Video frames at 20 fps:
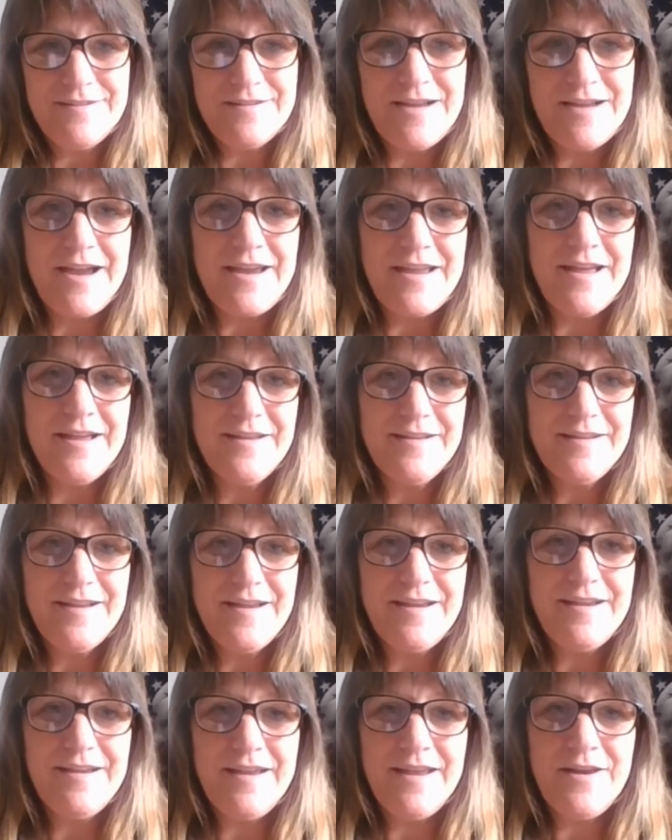Gaia,
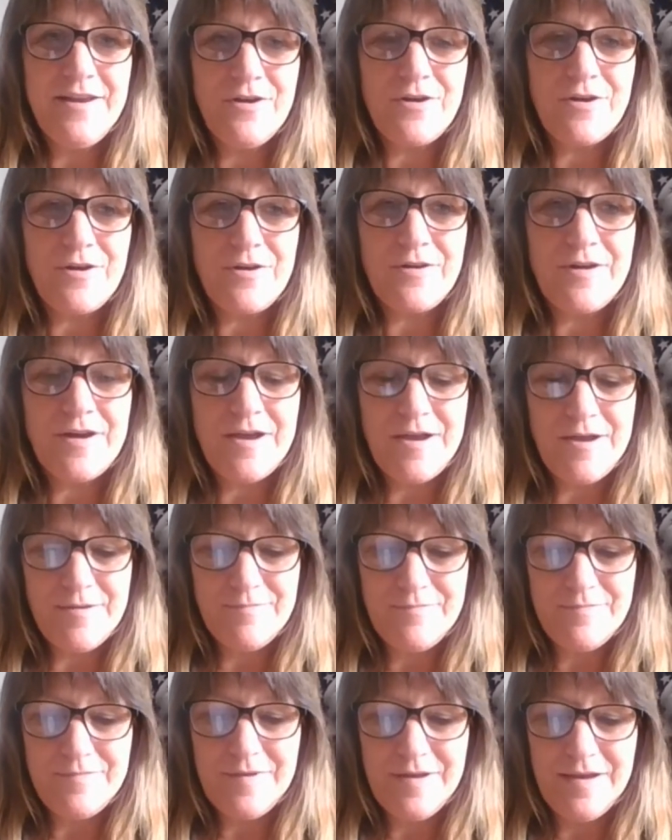in her
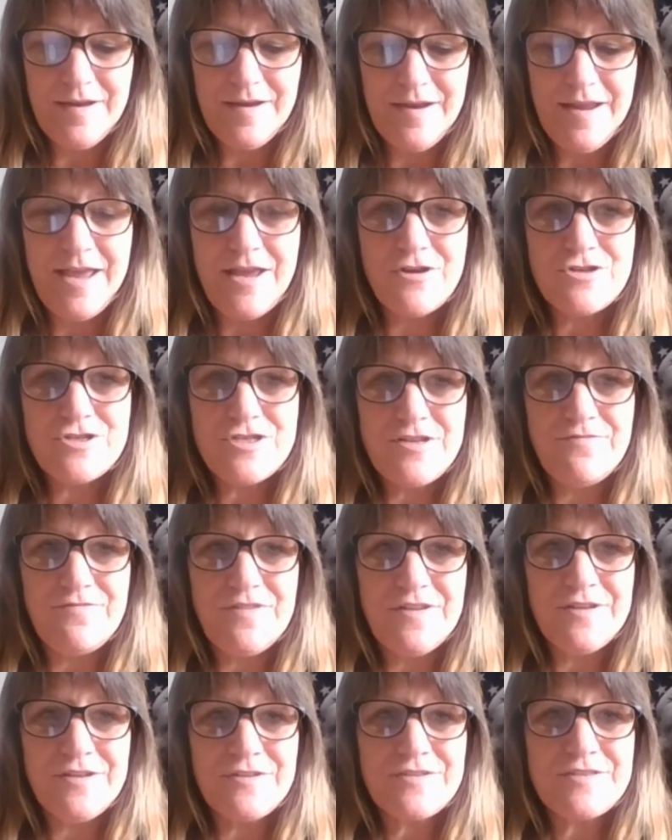energy
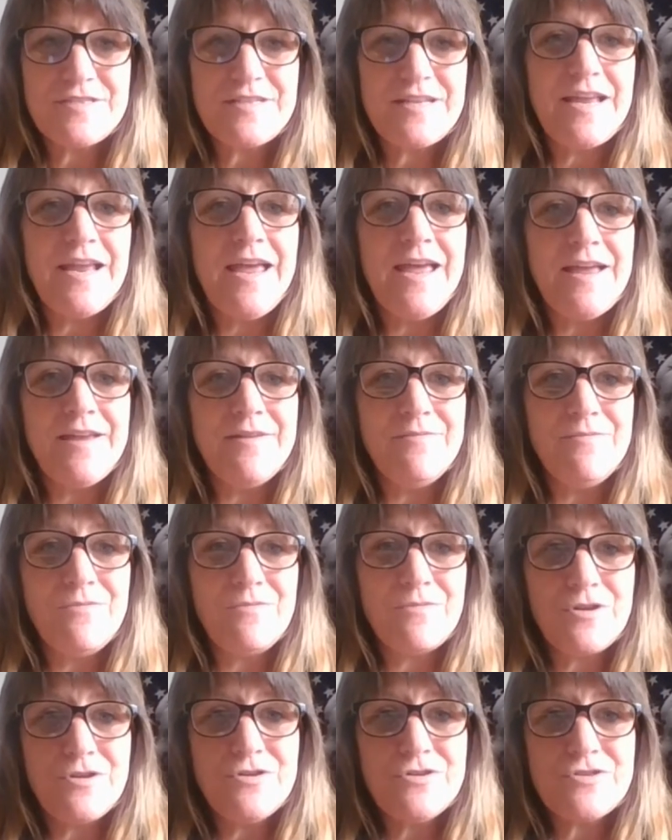fields, and
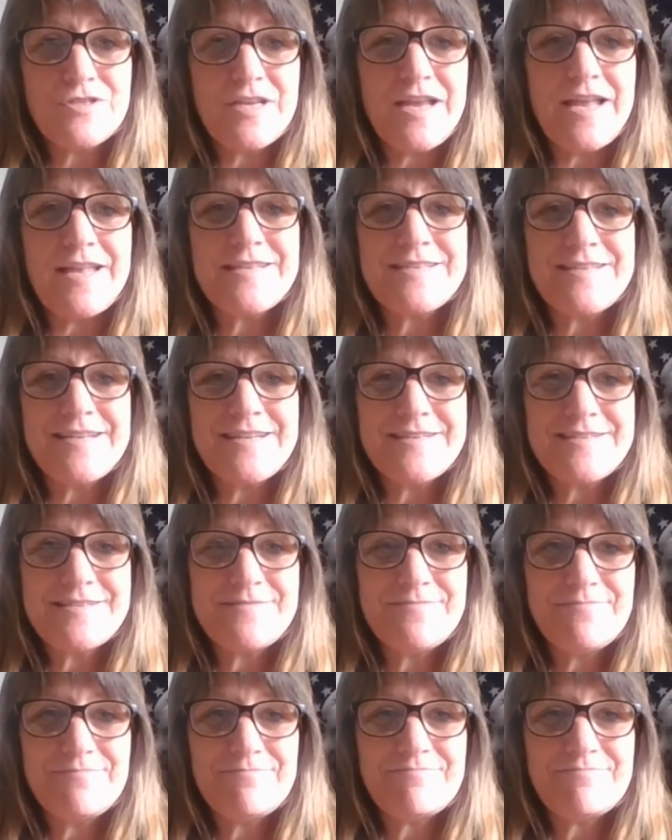were used against us.